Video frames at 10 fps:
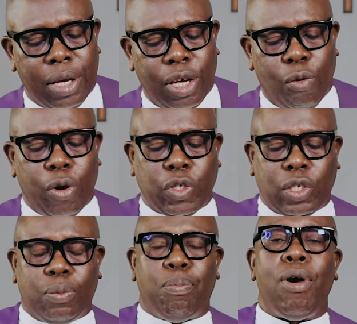"He was
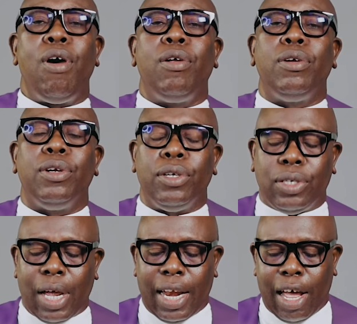
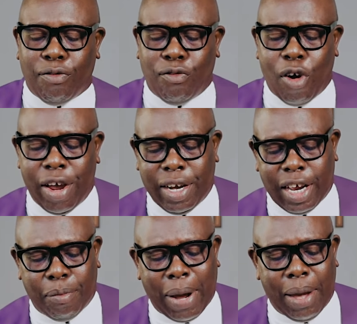spurned and
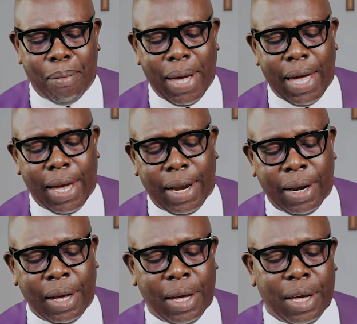avoided by
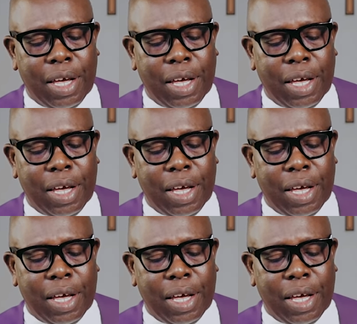men,